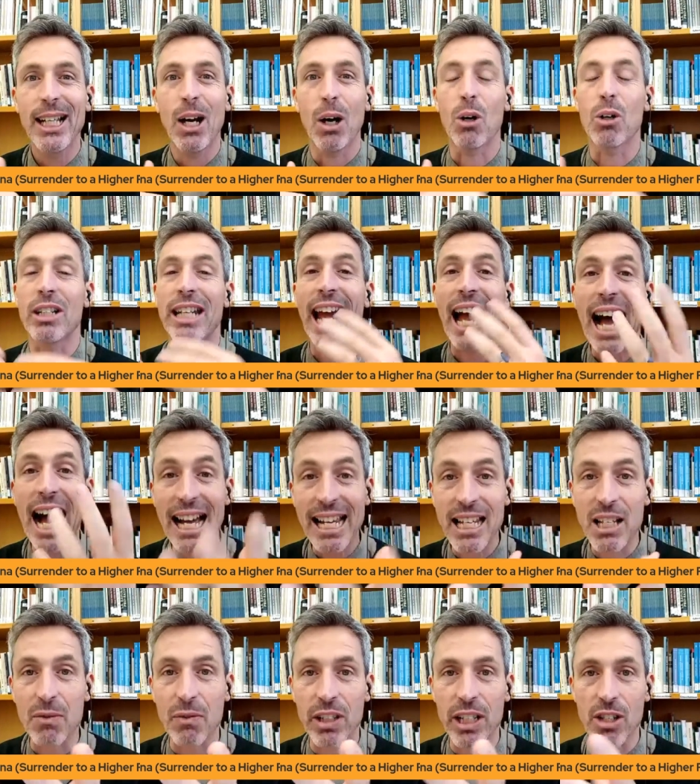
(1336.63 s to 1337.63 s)
or the
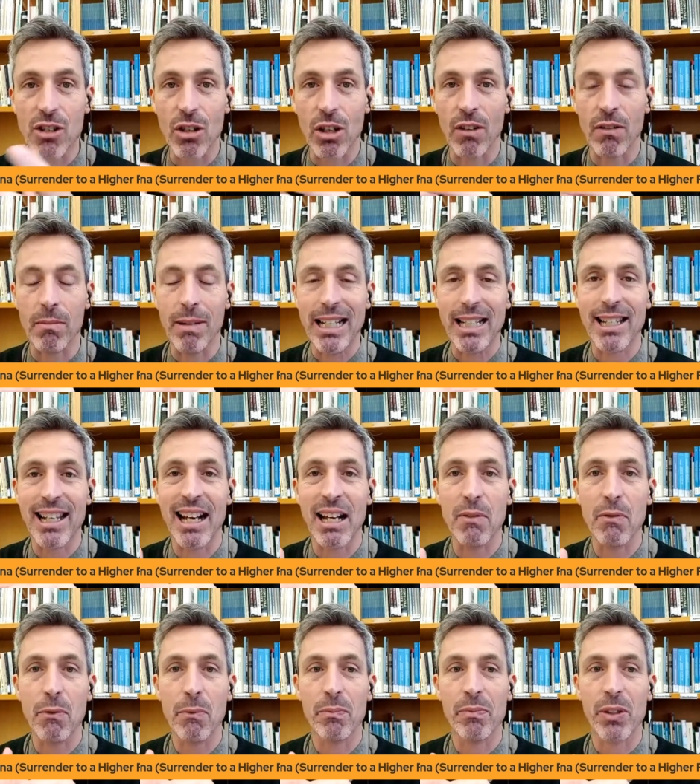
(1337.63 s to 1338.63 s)
highest version of
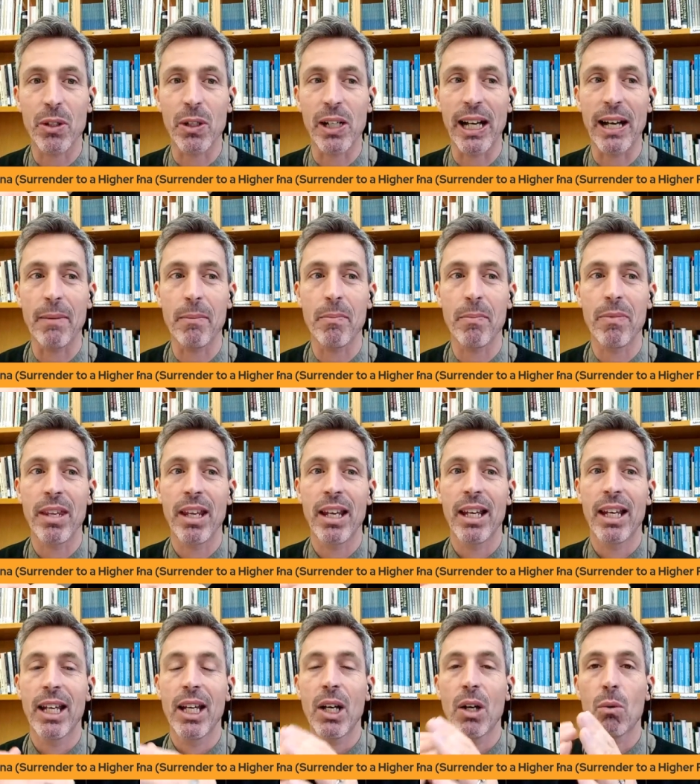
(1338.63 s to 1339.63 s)
myself okay
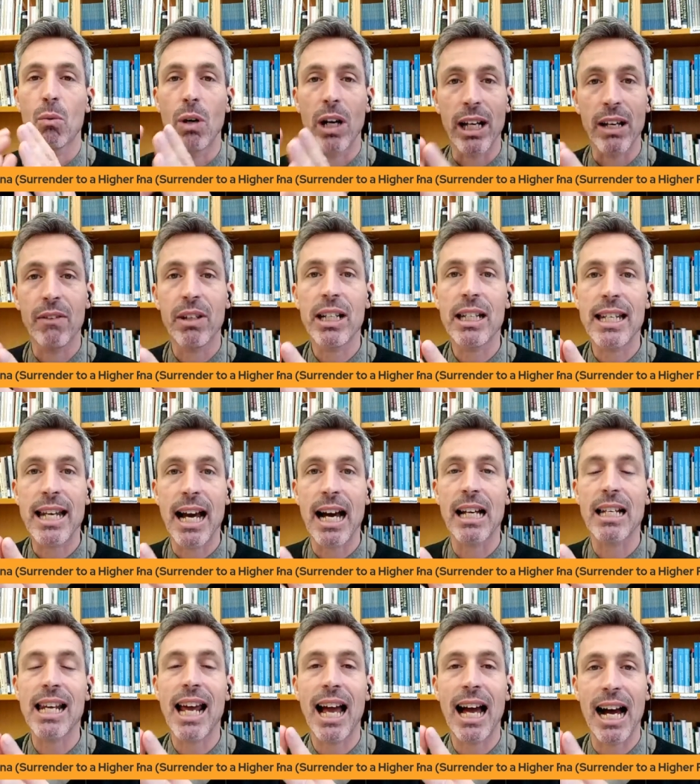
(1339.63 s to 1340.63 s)
whatever
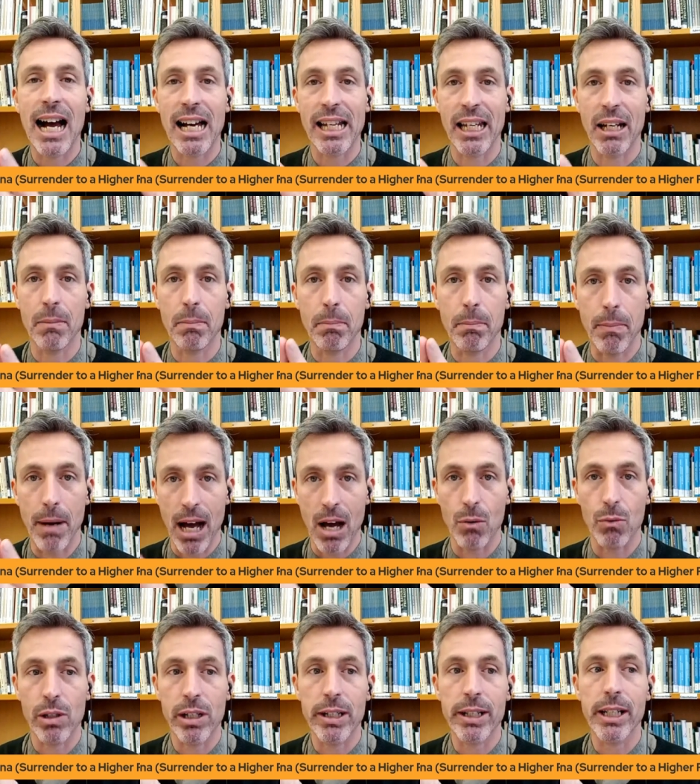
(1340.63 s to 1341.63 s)
that higher
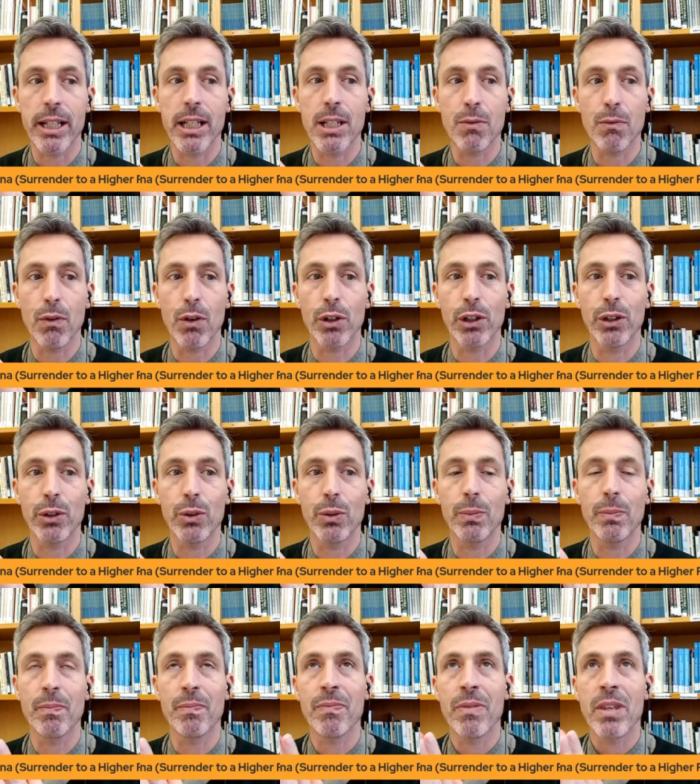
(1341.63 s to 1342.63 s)
power is for you